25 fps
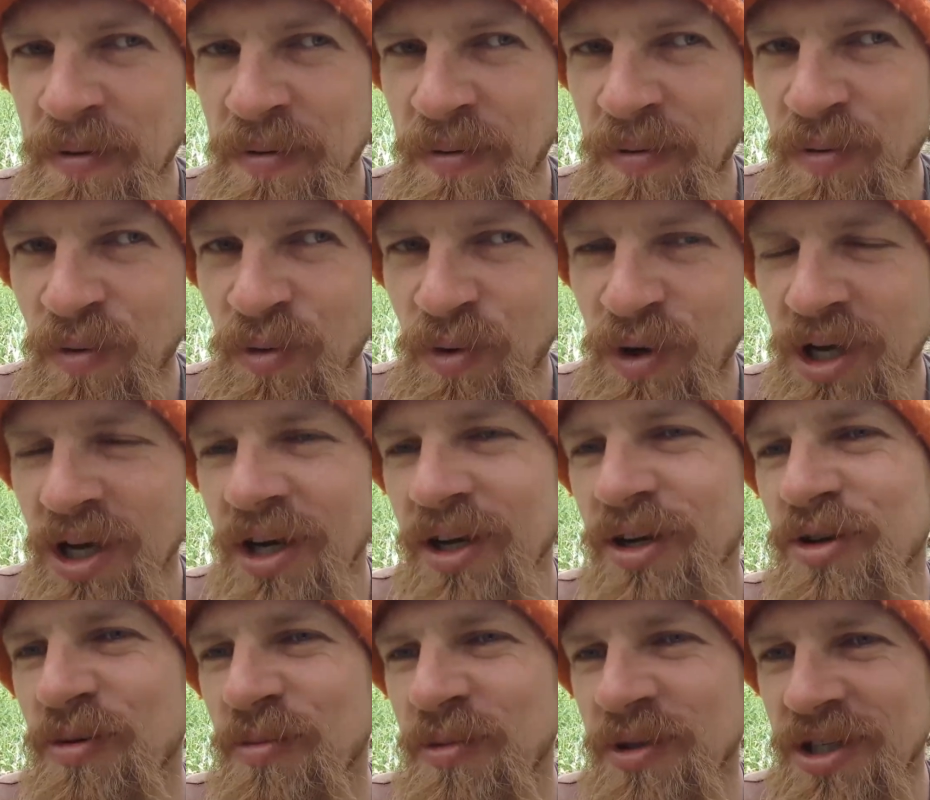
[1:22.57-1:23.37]
we
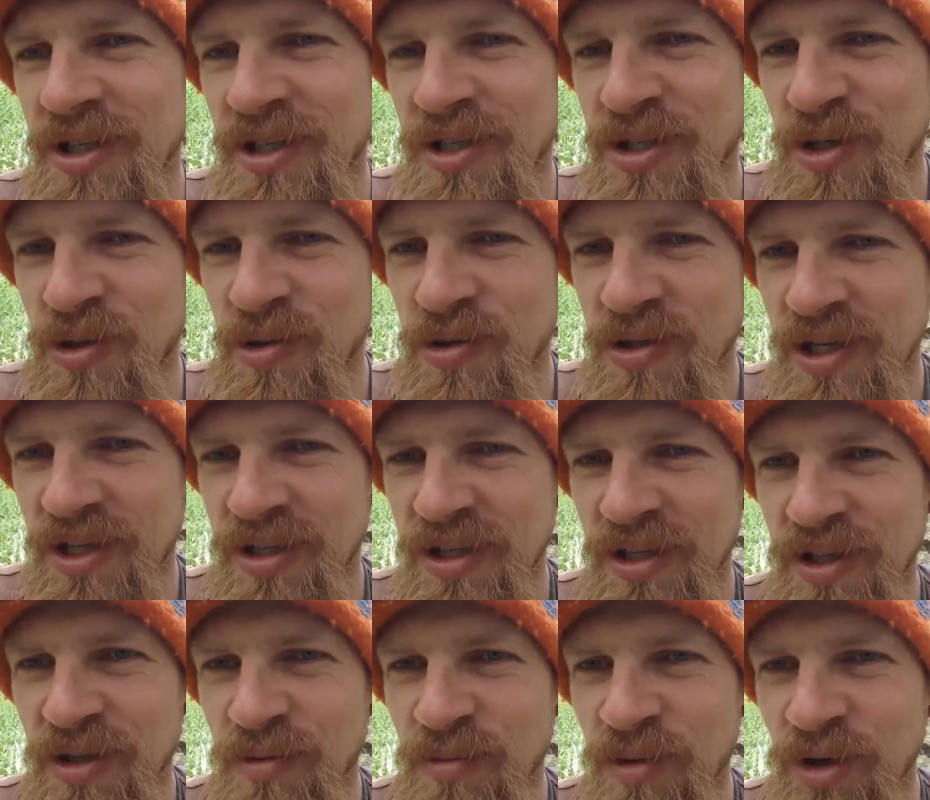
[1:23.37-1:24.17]
are committing suicide
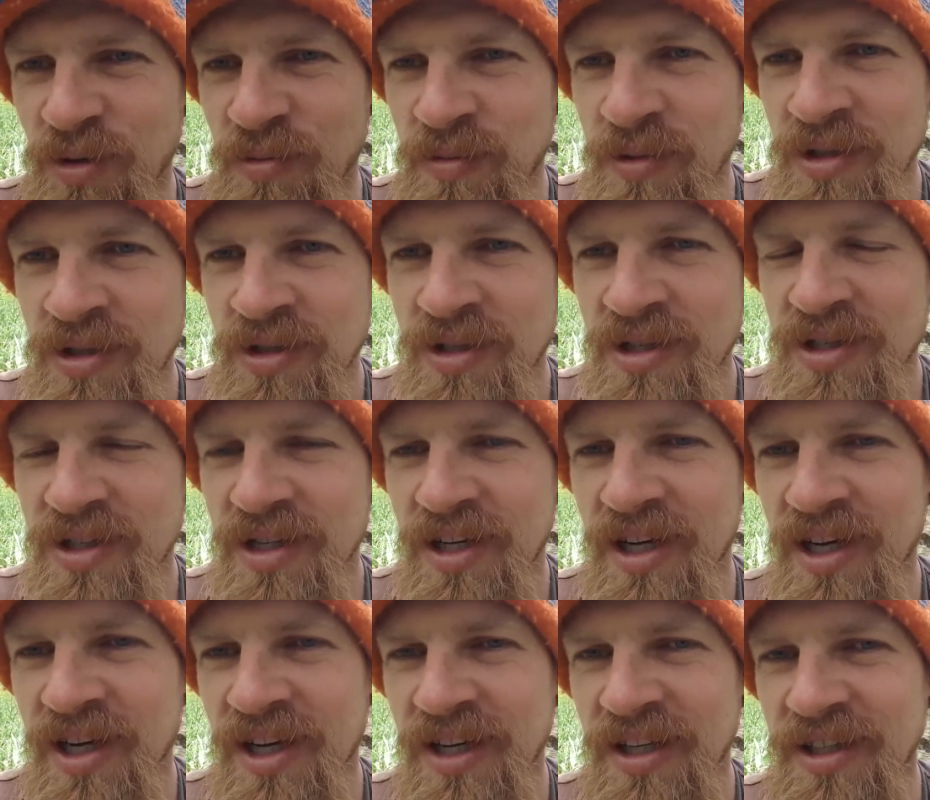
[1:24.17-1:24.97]
in the moment,
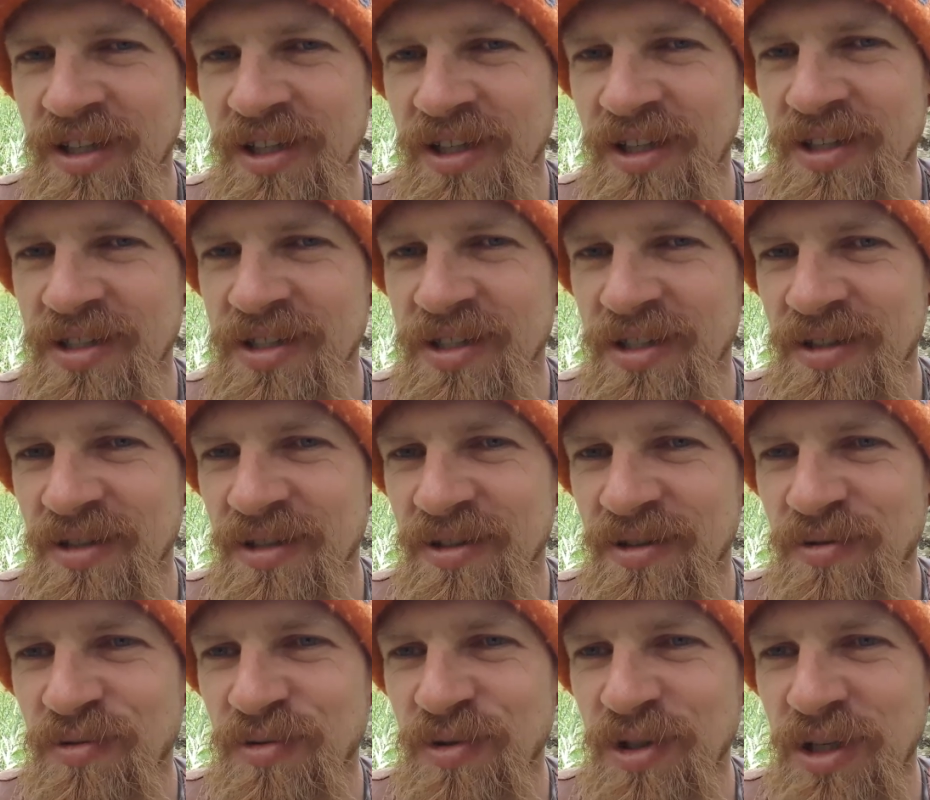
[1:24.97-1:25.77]
and it's
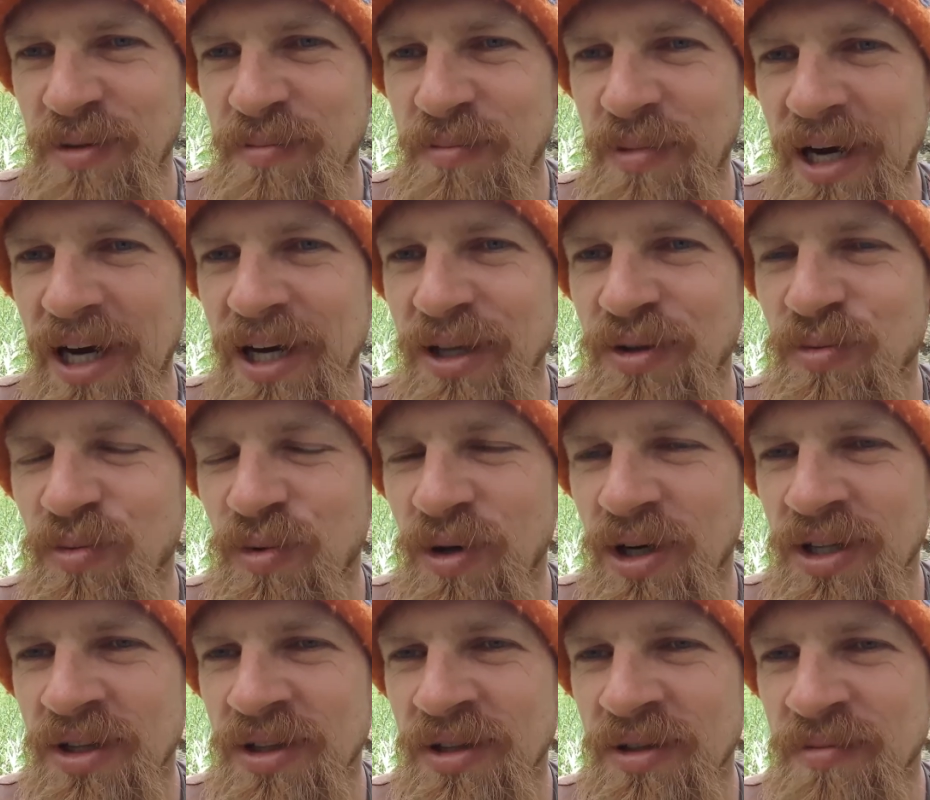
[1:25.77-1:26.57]
a really bad
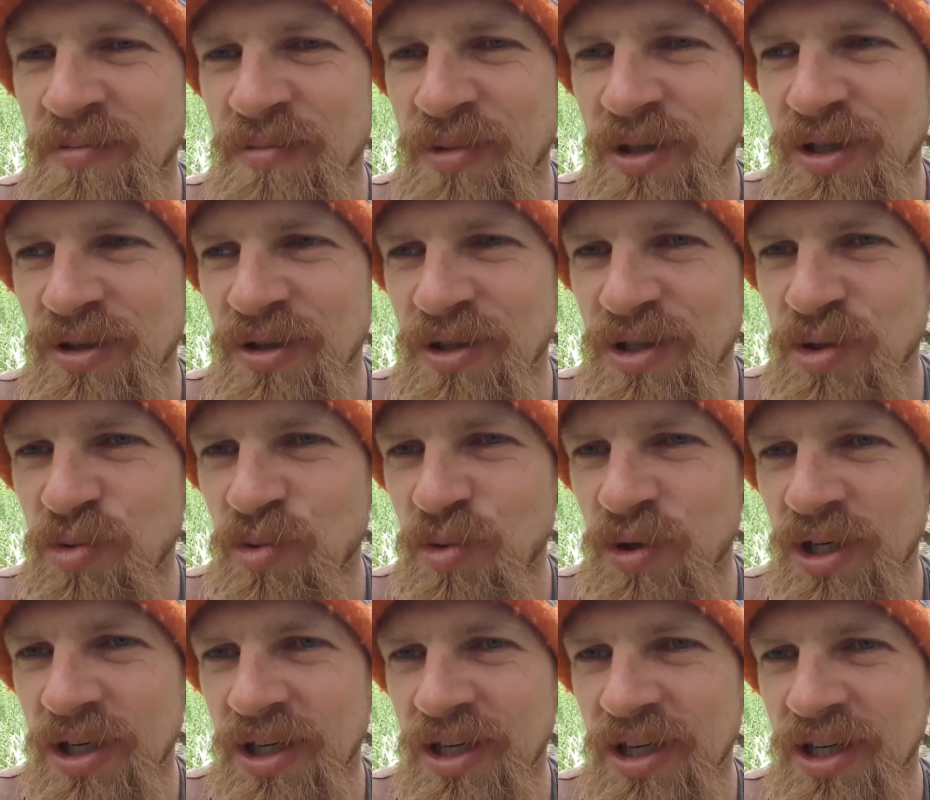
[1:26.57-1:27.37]
one, because
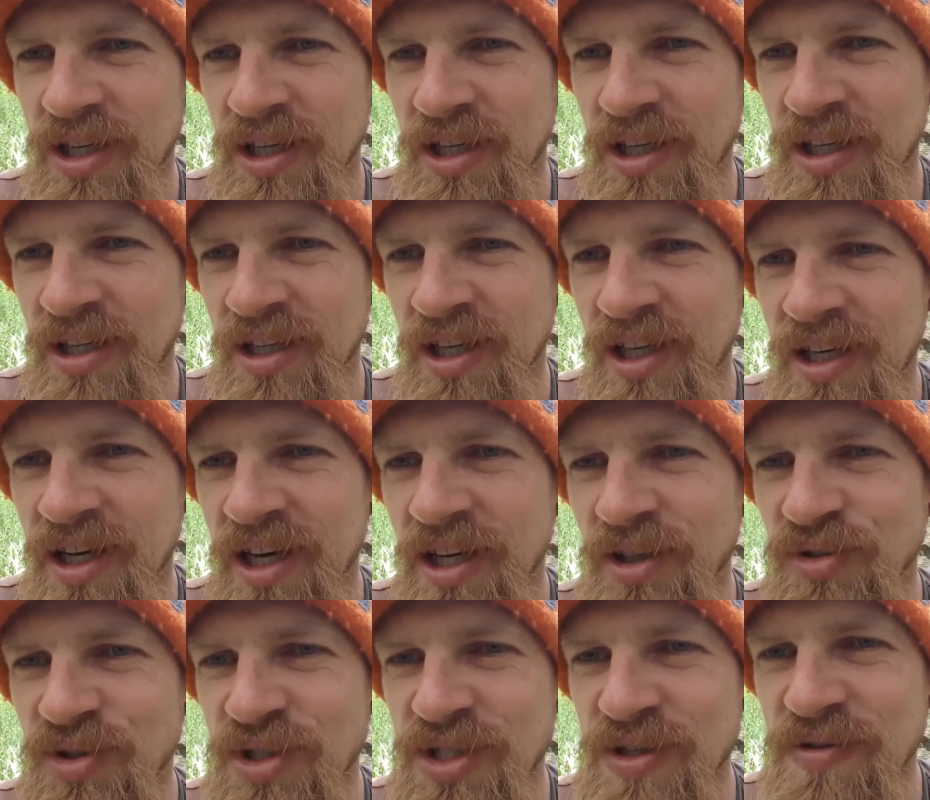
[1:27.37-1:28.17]
we are killing like
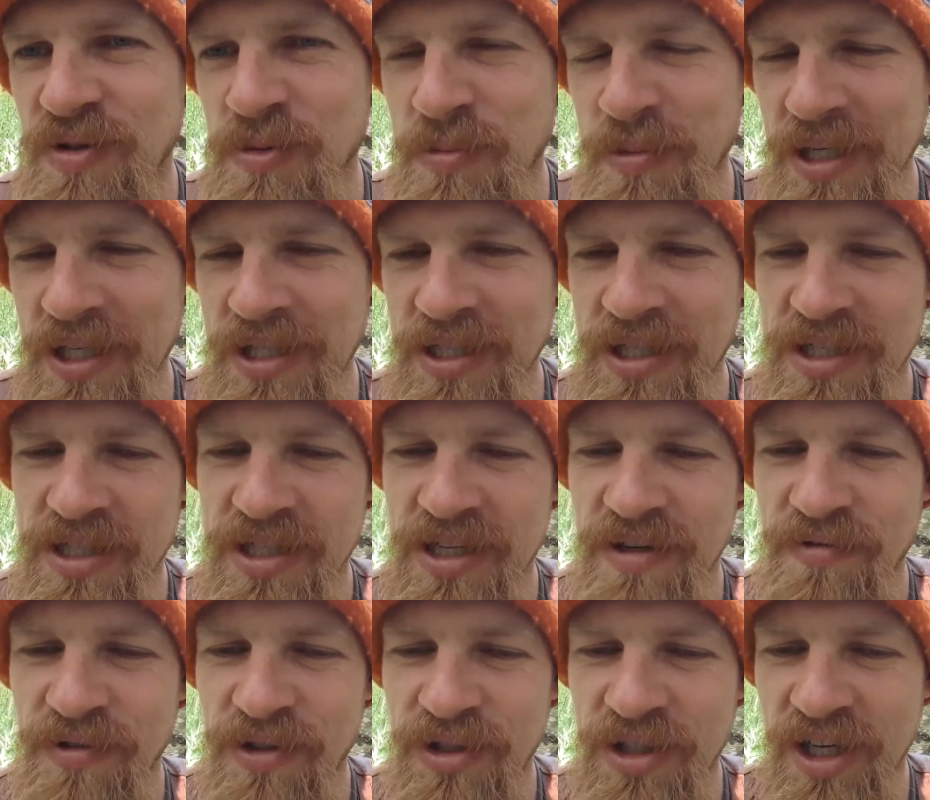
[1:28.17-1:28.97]
hundreds of species
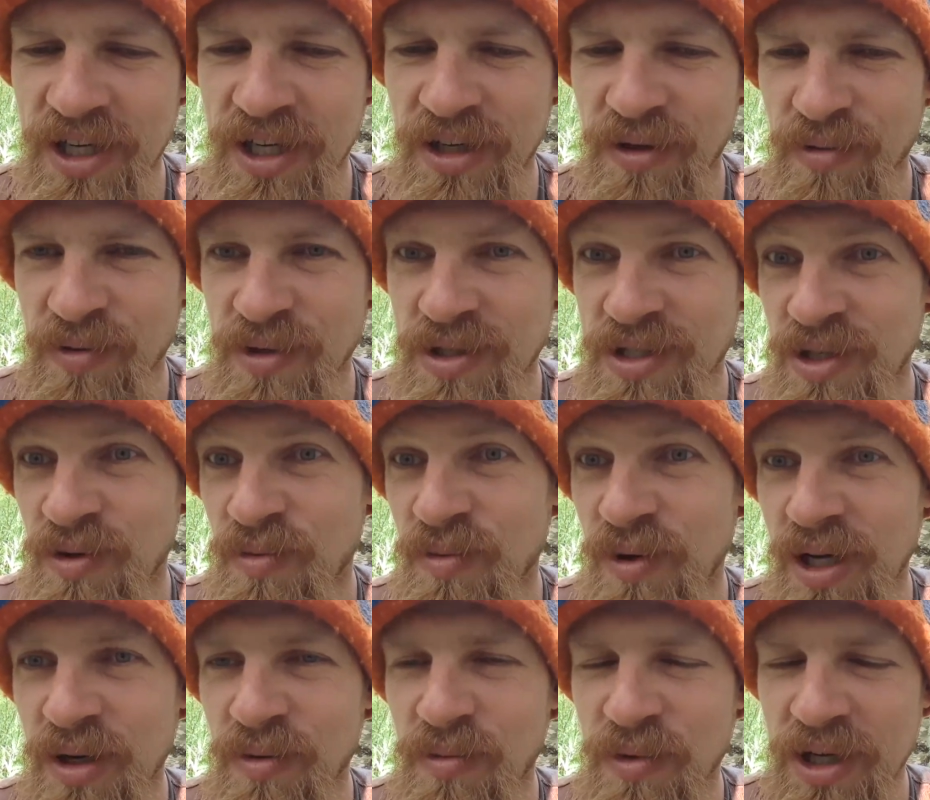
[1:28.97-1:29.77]
every day with the
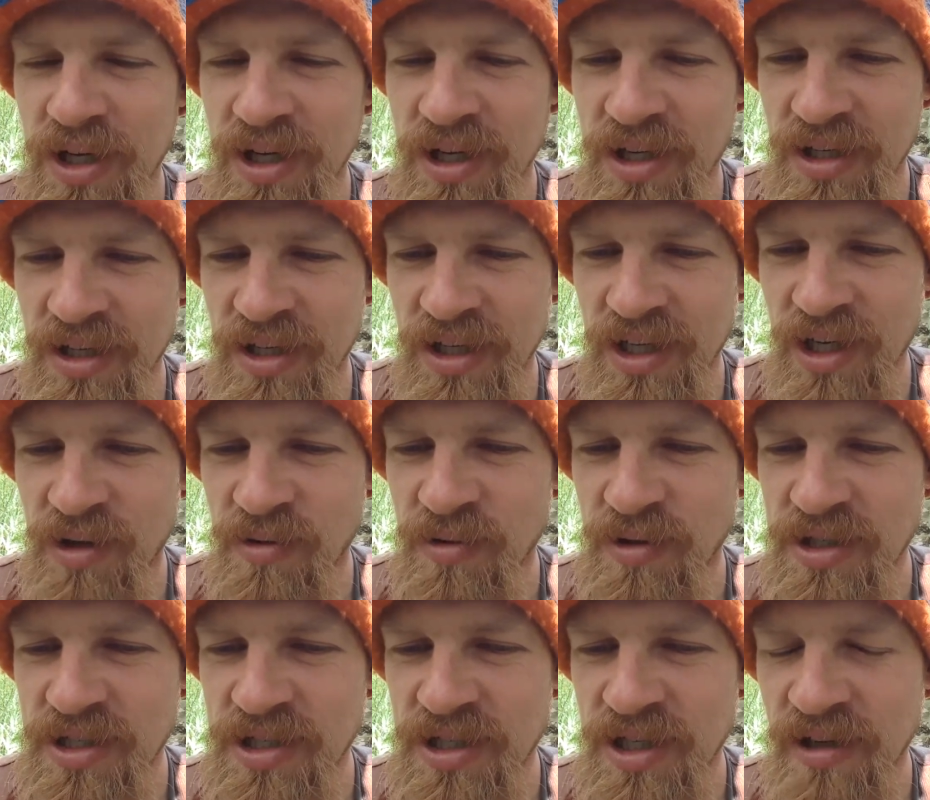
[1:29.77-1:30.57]
way we are killing
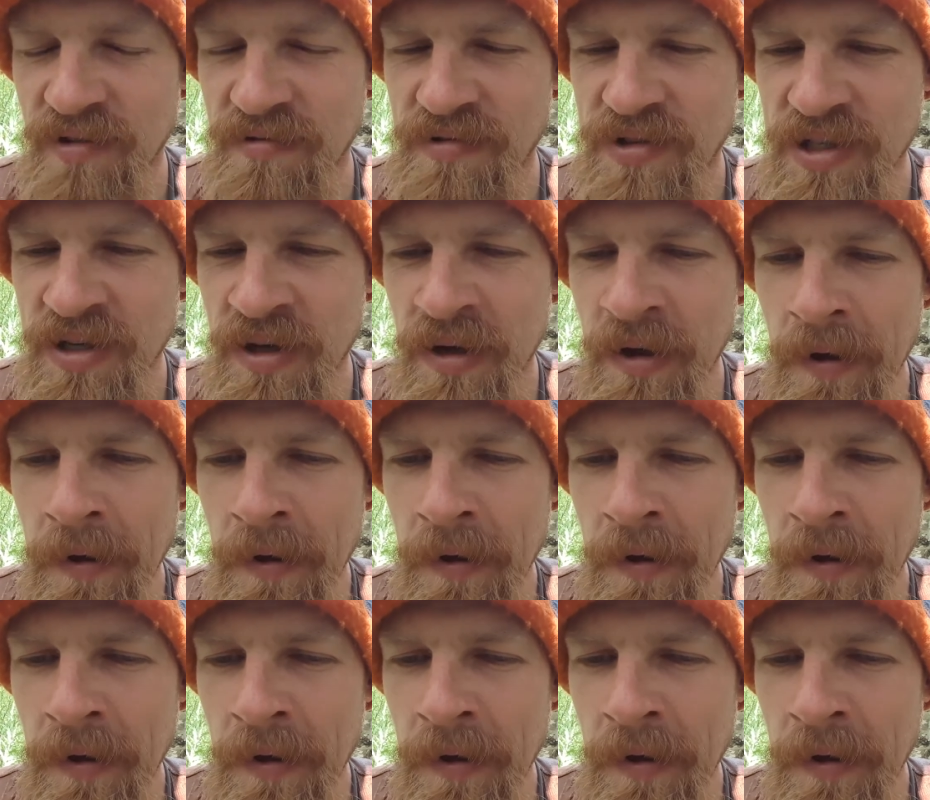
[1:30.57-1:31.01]
ourselves.